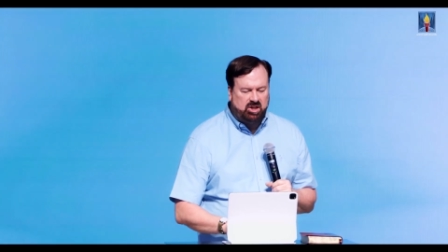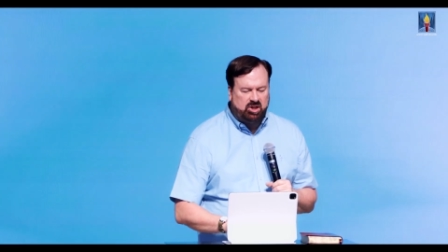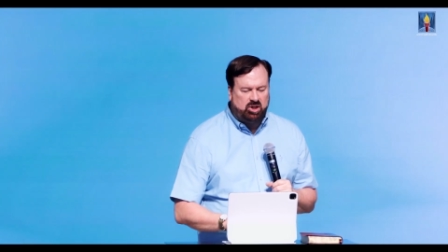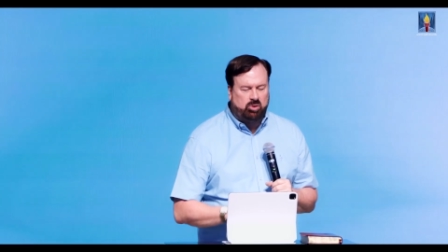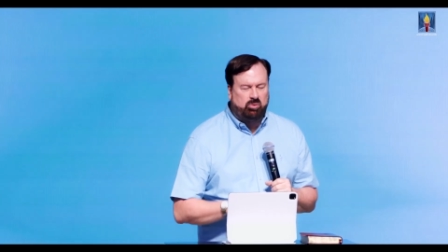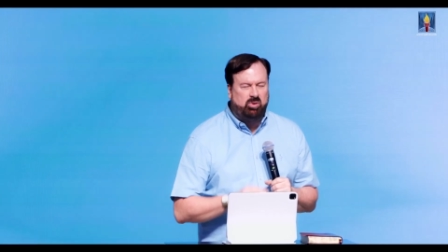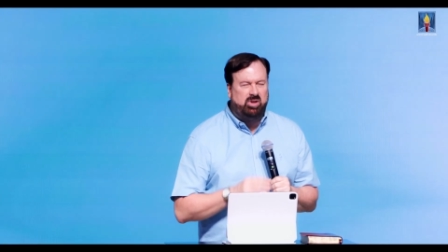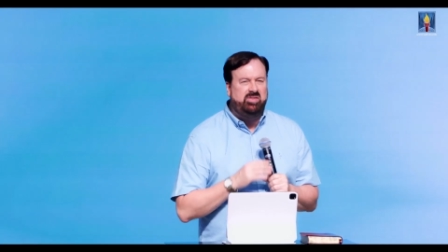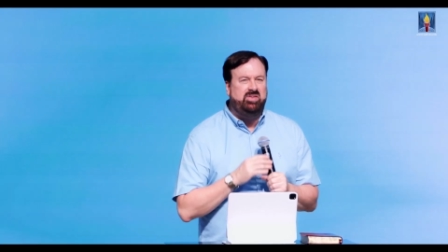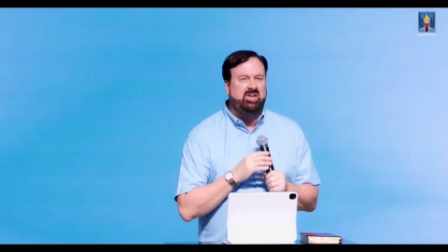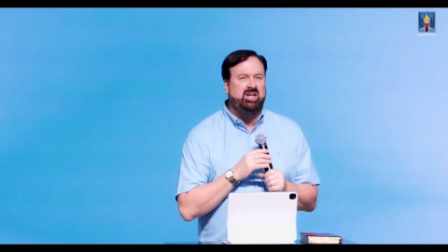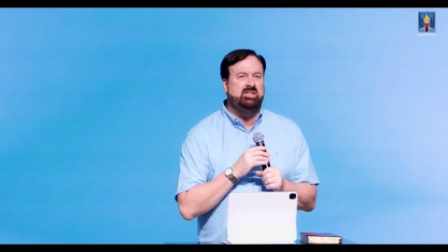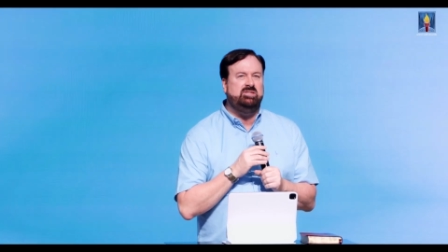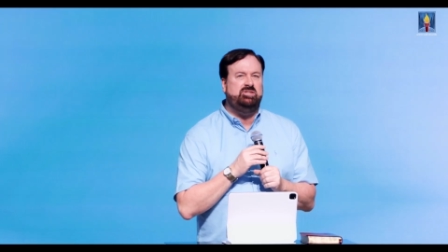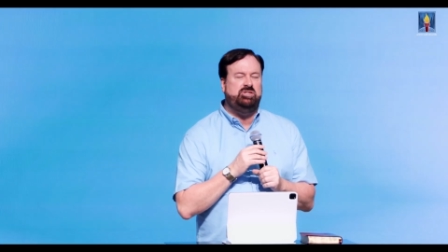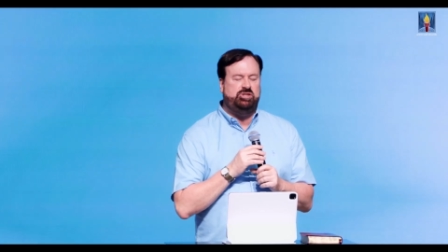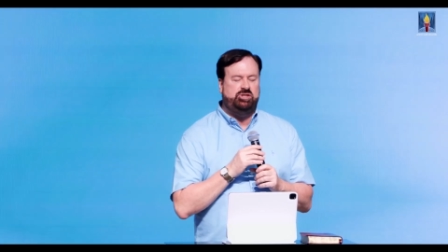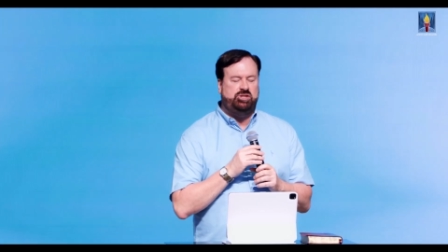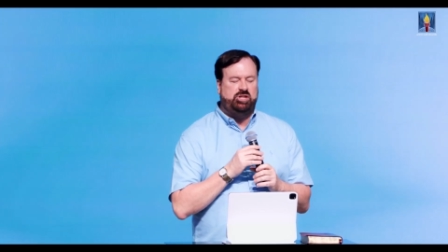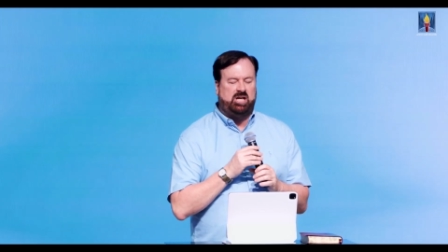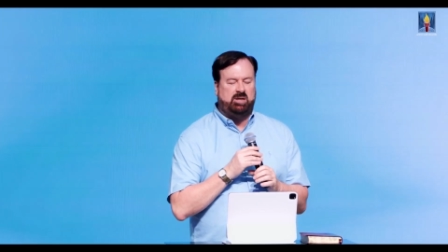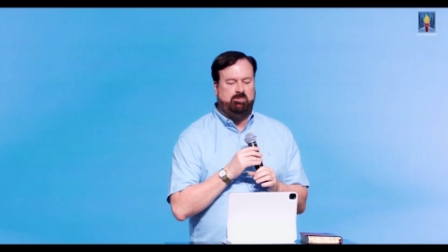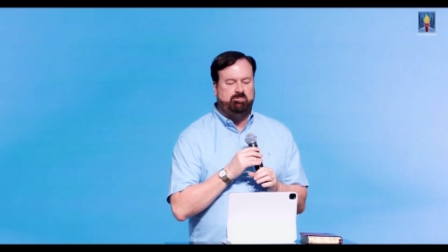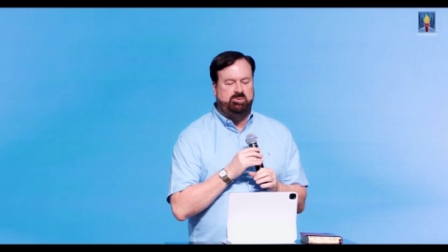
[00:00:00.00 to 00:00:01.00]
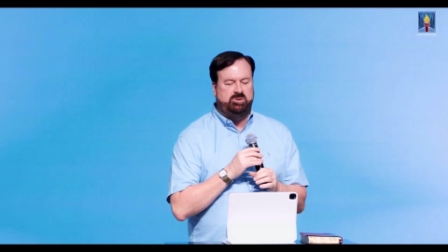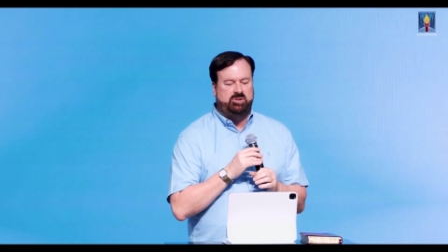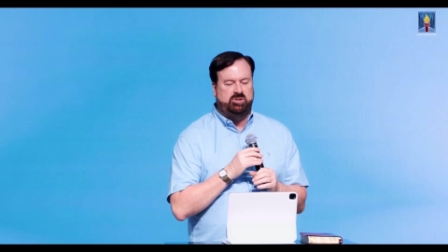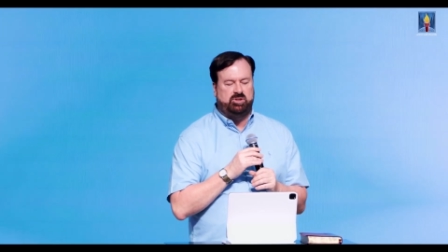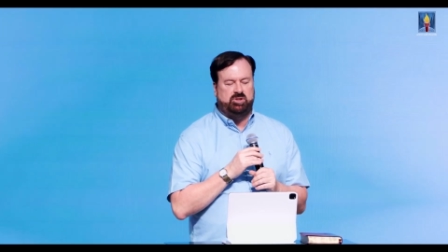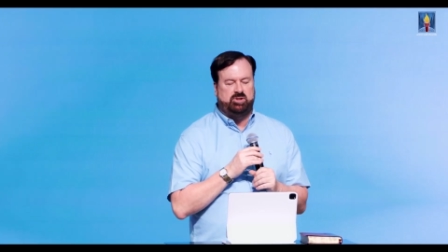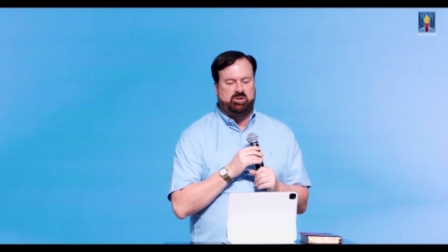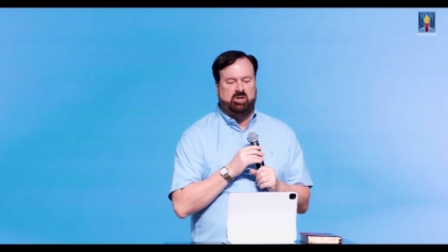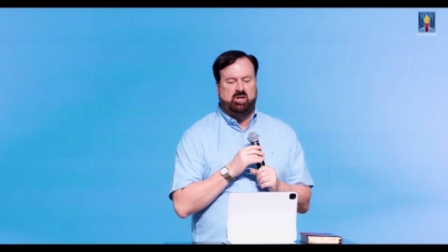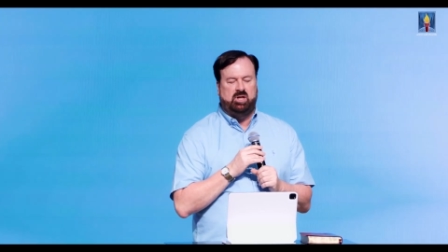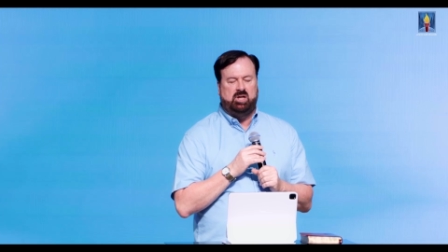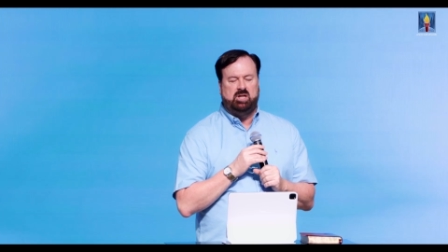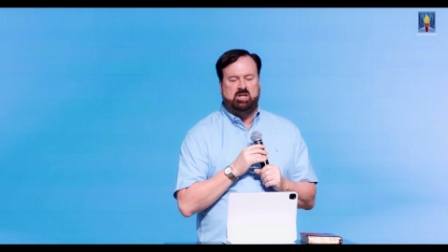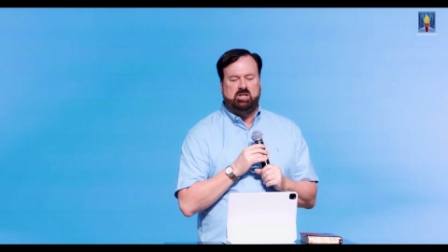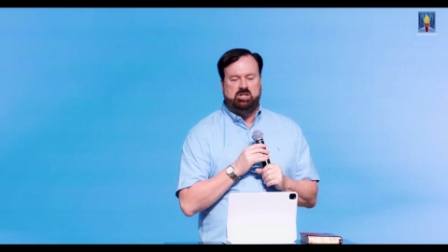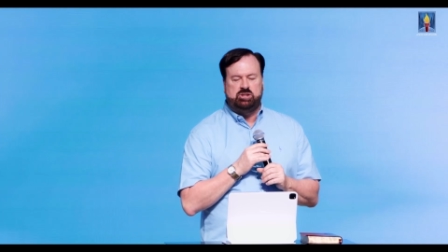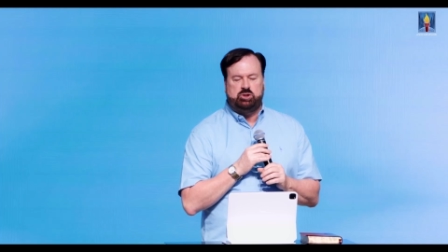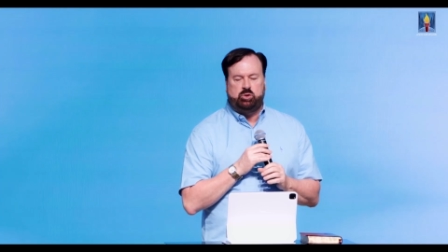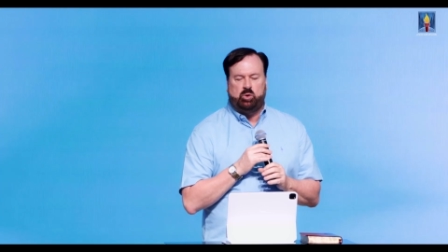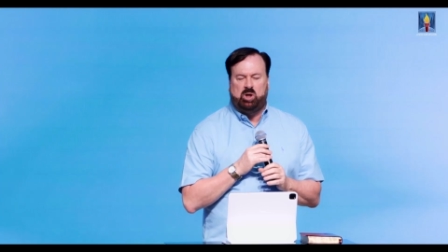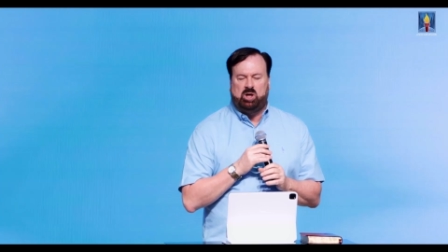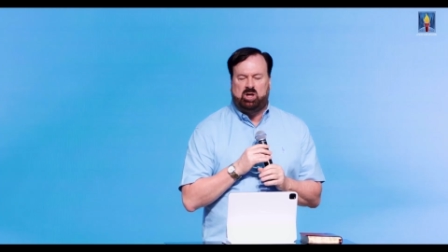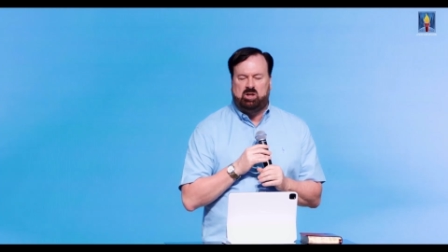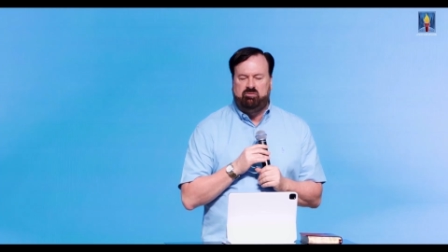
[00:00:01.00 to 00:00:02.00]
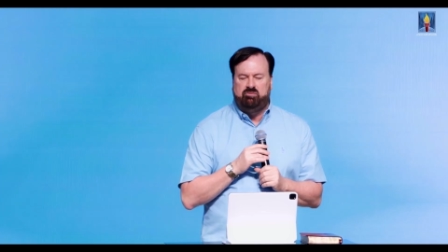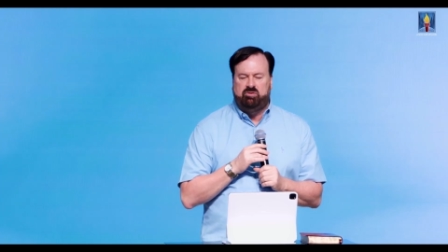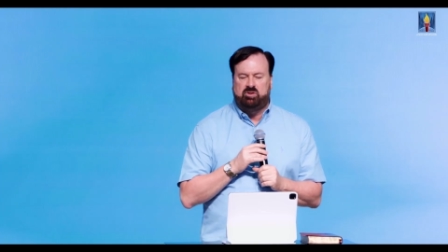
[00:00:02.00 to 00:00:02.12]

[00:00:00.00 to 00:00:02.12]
Corinthians chapter 12,